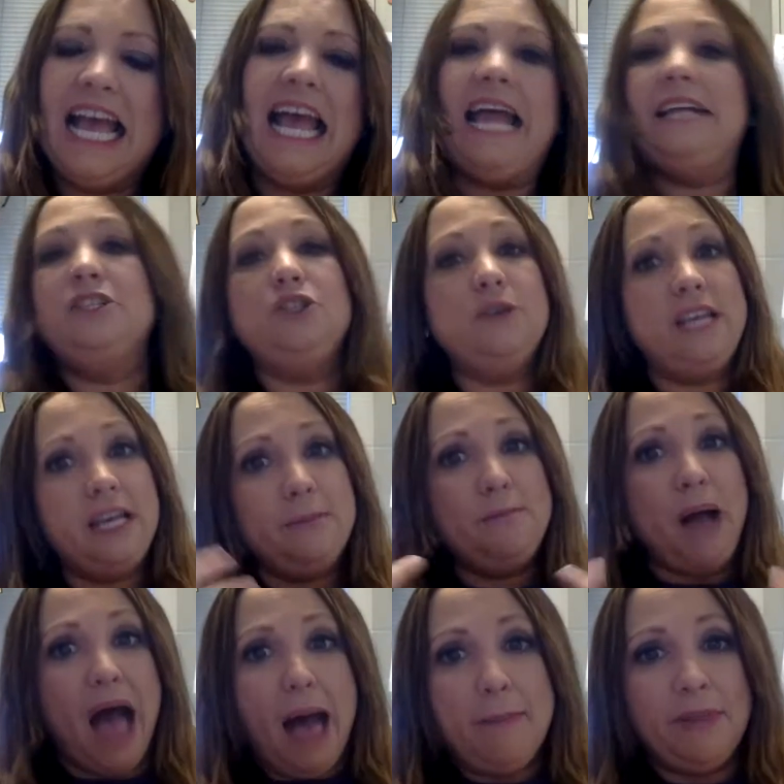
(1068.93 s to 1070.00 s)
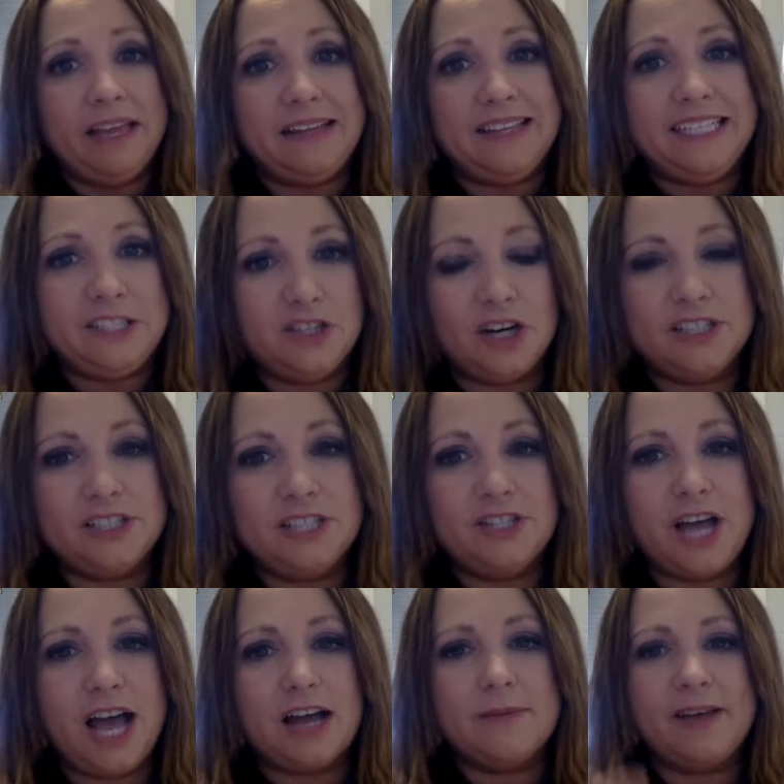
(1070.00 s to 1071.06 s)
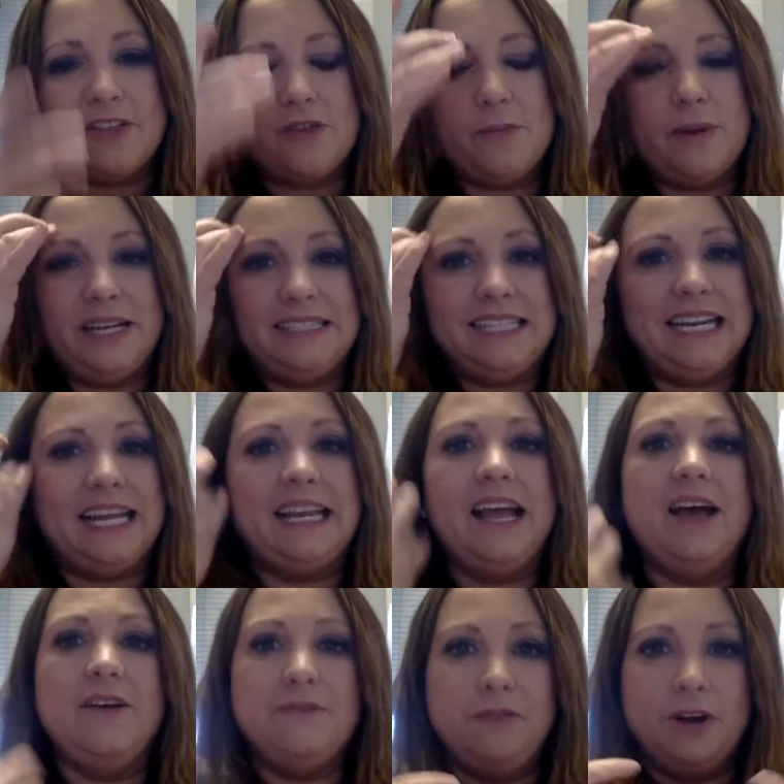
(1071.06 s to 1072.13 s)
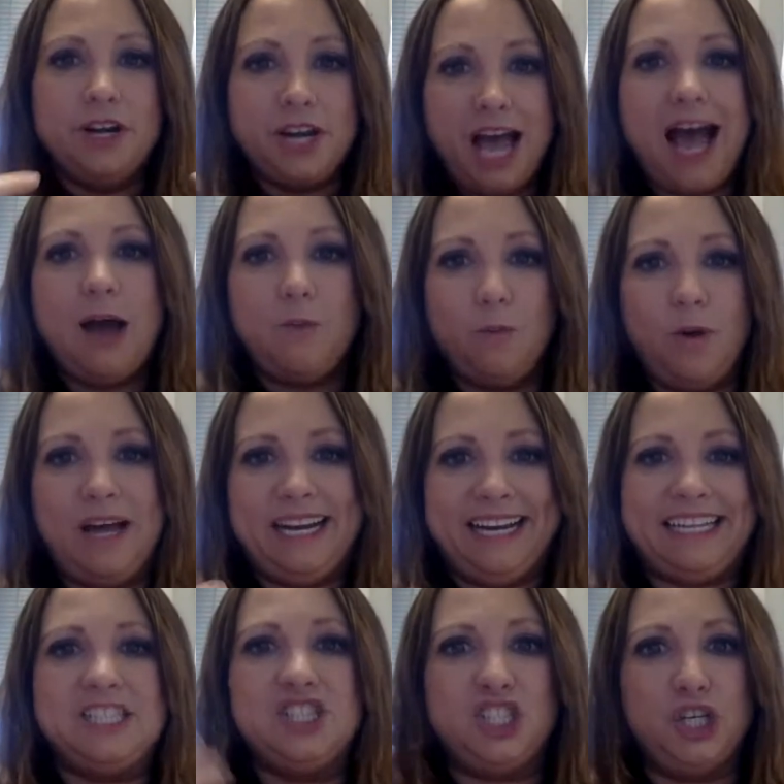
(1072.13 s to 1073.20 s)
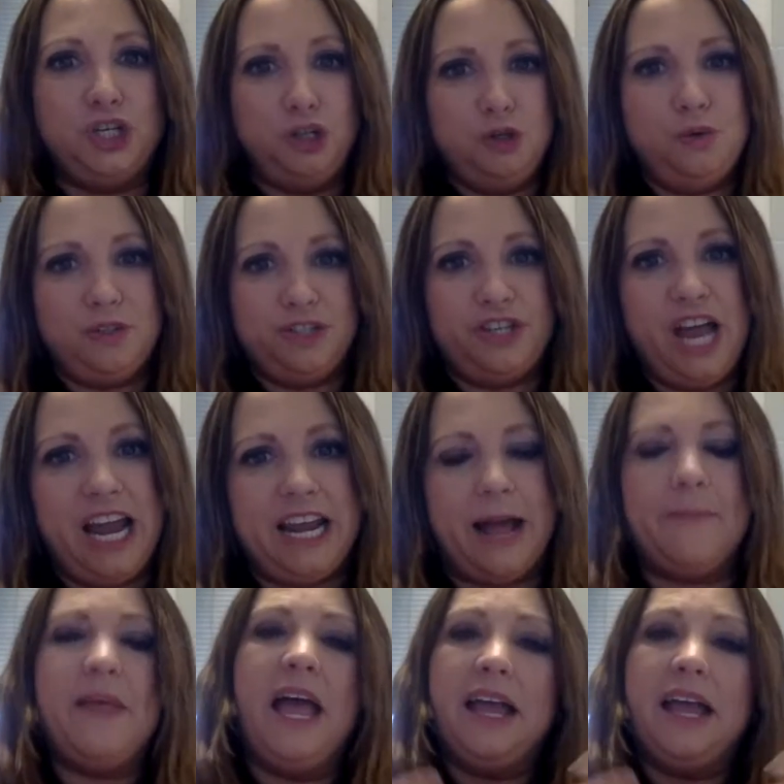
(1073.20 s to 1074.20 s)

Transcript: And so he publicly starts to talk about the president for not wanting to nuke China.